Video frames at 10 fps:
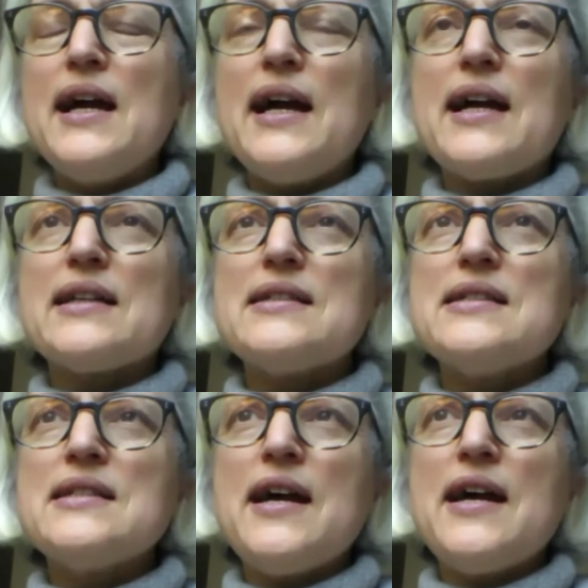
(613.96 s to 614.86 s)

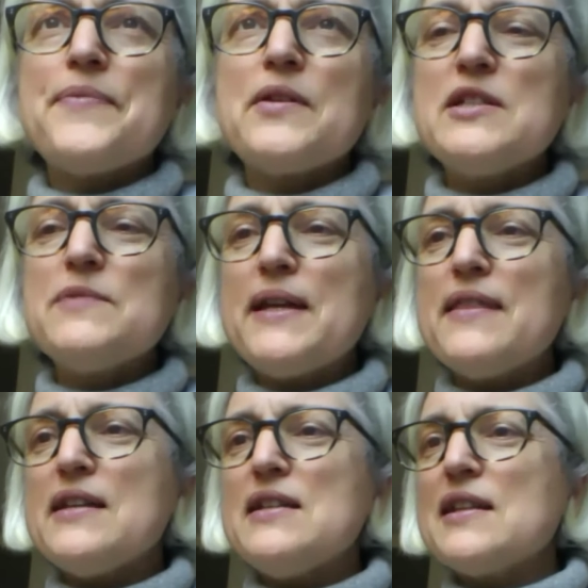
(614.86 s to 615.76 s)
And we spent
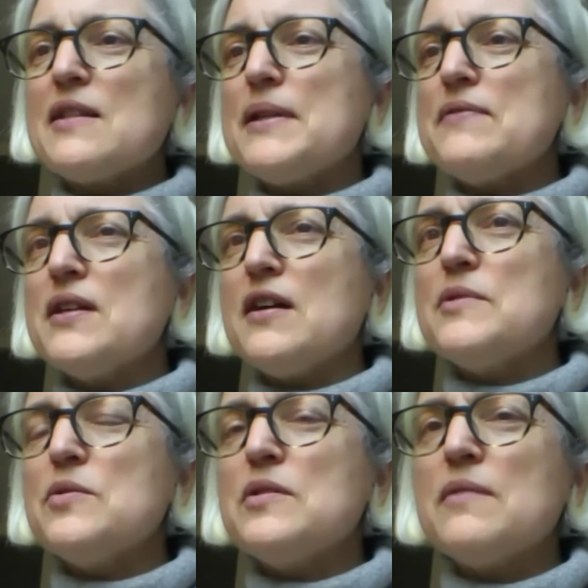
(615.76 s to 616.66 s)
then a little bit of time
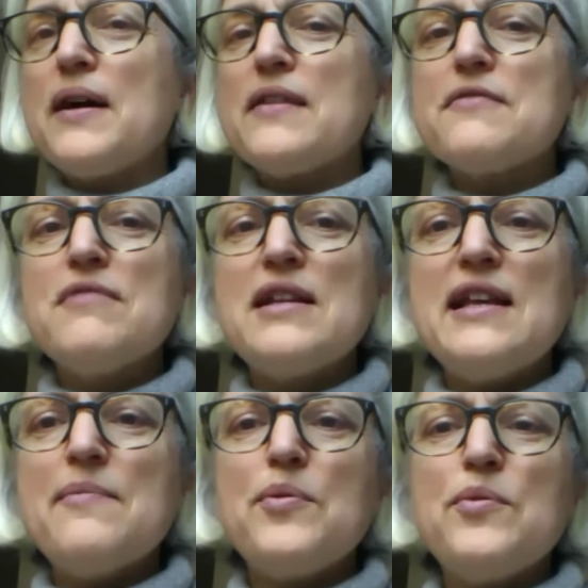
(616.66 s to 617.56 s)
talking about the really
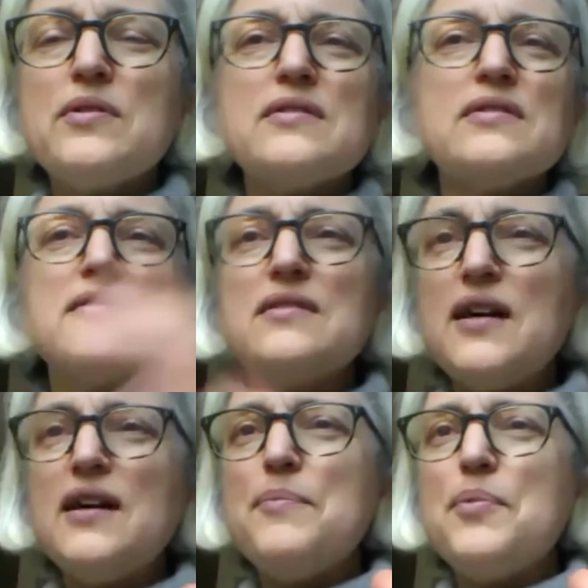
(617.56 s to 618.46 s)

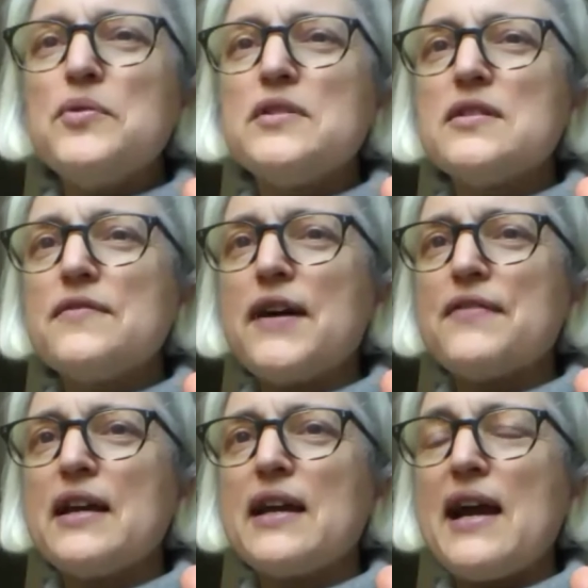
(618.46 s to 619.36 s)
importance of
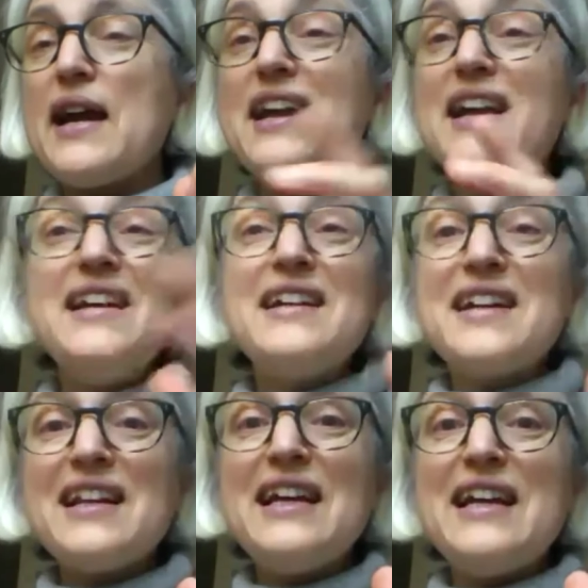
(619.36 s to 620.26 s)
having a
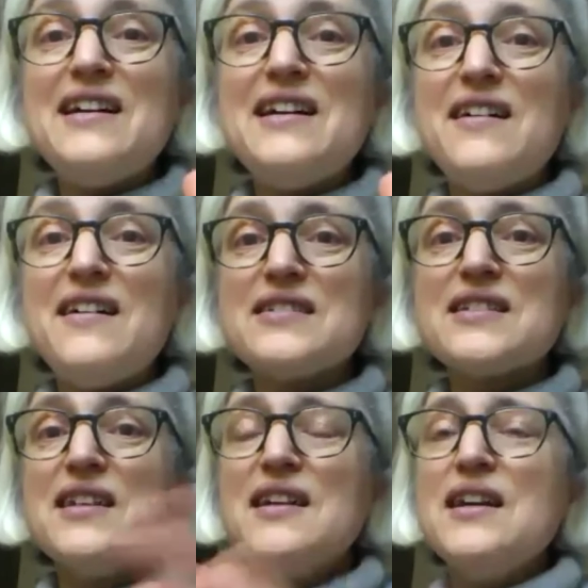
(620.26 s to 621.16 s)
clear
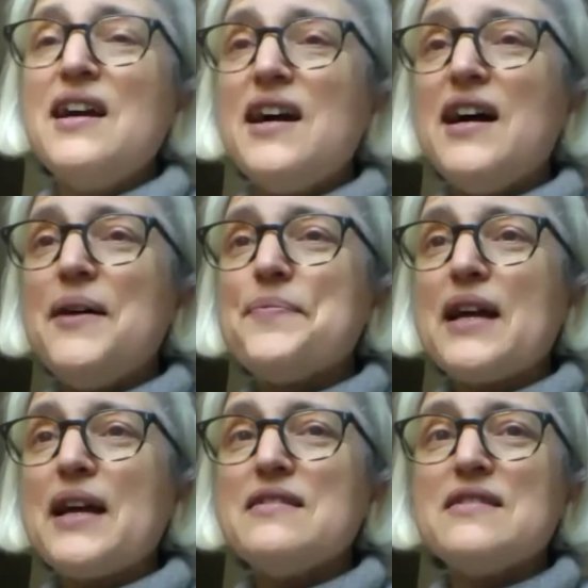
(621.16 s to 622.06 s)
ask
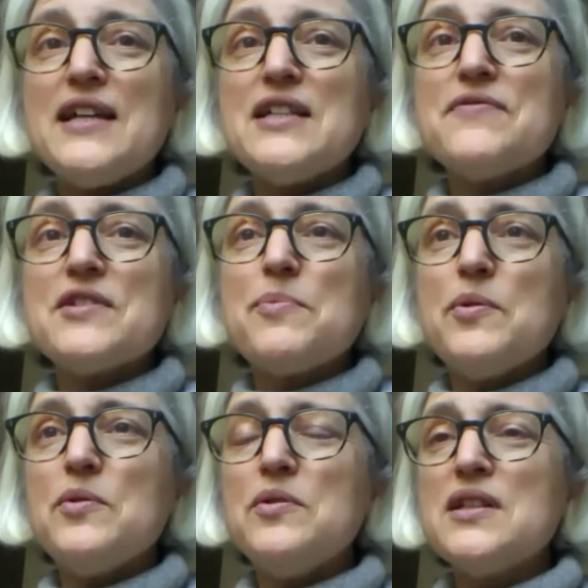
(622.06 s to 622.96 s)
and case for
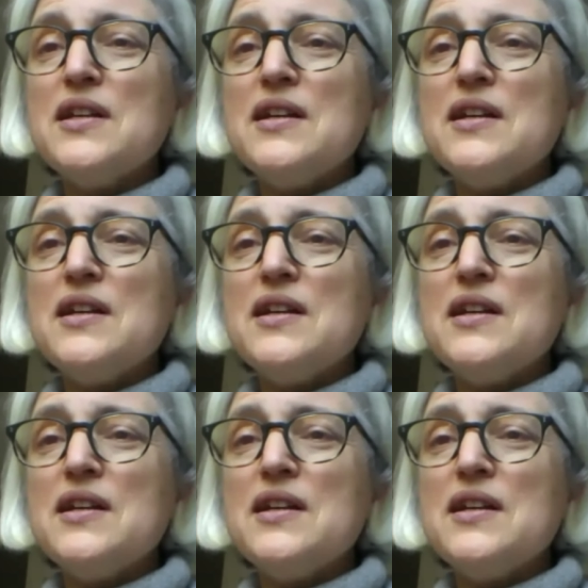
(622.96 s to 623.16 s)
support.